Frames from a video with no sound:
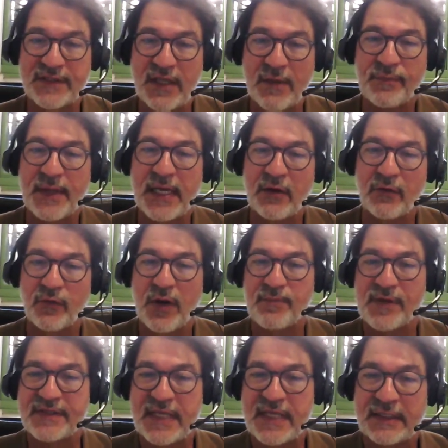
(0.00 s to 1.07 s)
something
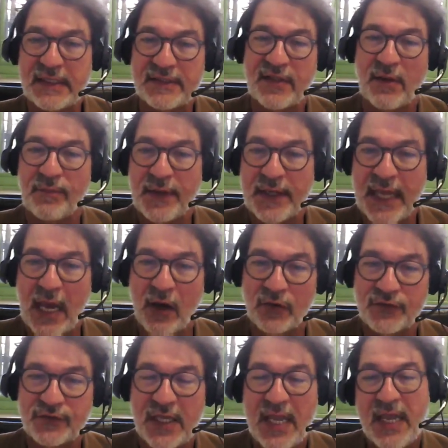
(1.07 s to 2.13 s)
representing something
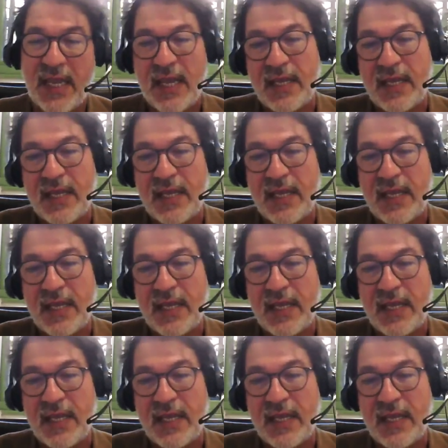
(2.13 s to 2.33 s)
else